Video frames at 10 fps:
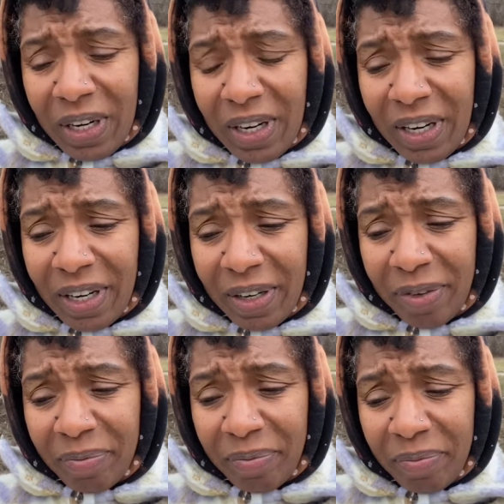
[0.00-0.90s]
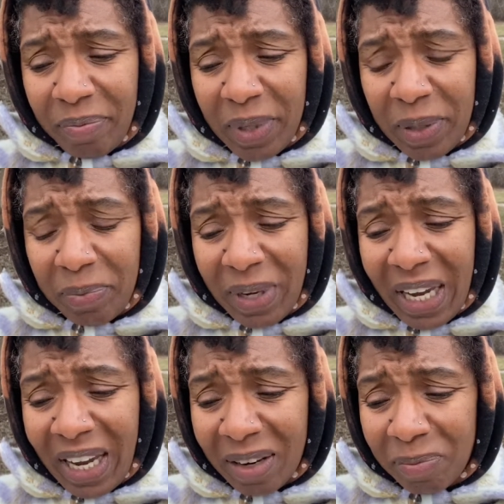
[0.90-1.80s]
Um, but
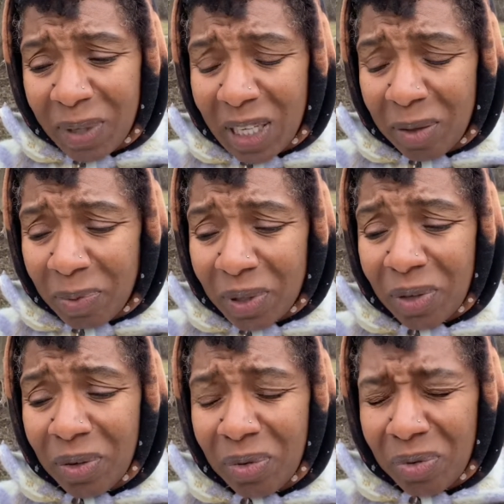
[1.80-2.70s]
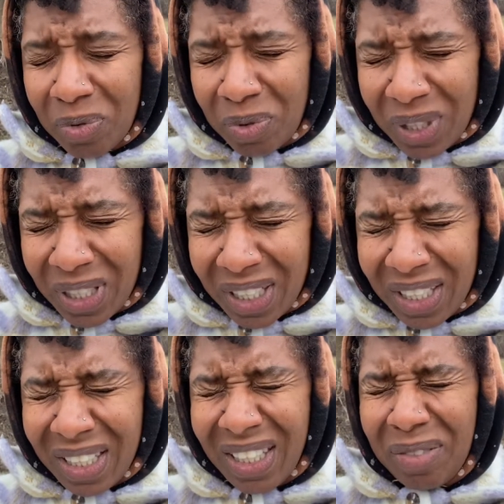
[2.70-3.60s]
man, people are
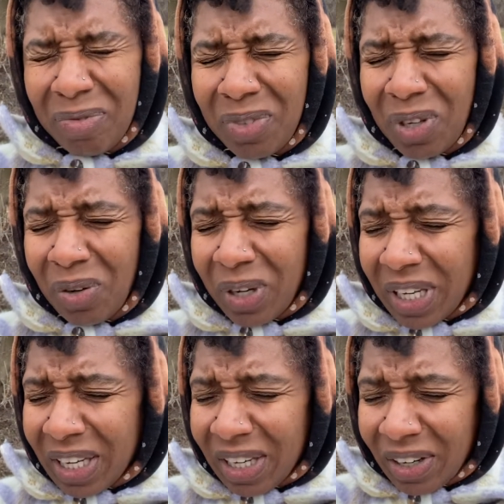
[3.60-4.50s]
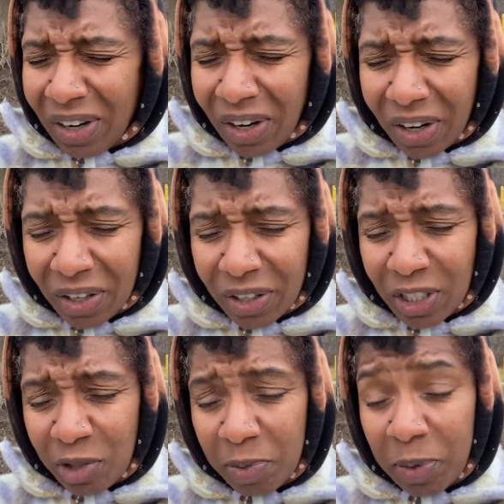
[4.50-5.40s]
really going in hard on
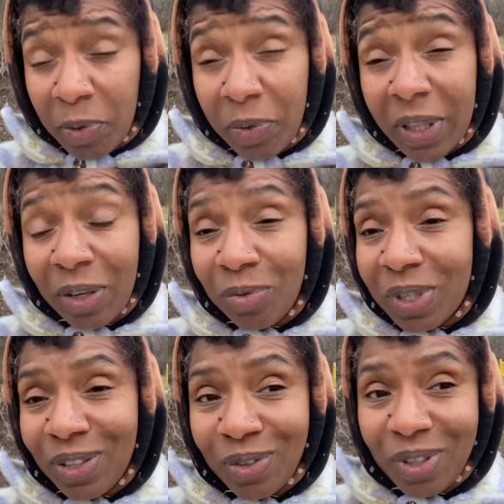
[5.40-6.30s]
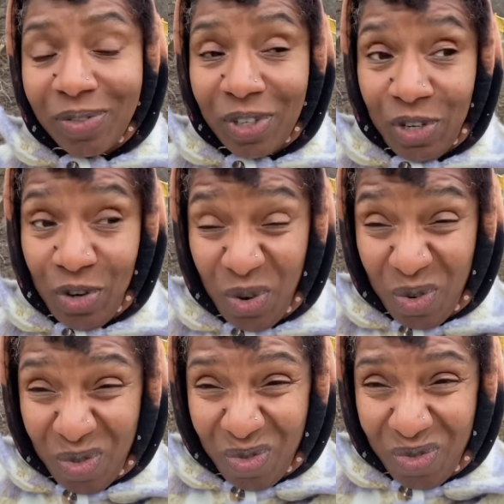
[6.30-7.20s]
these people when they really don't even
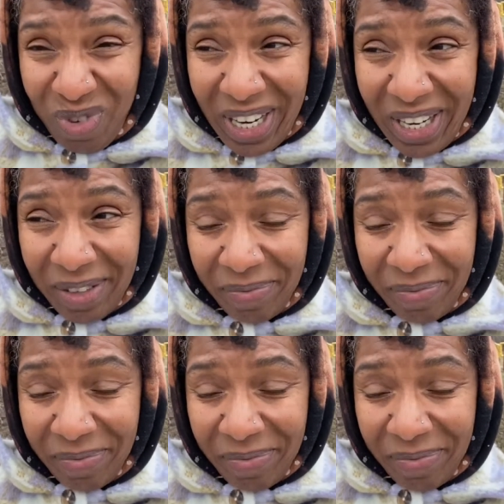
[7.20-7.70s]
know, right?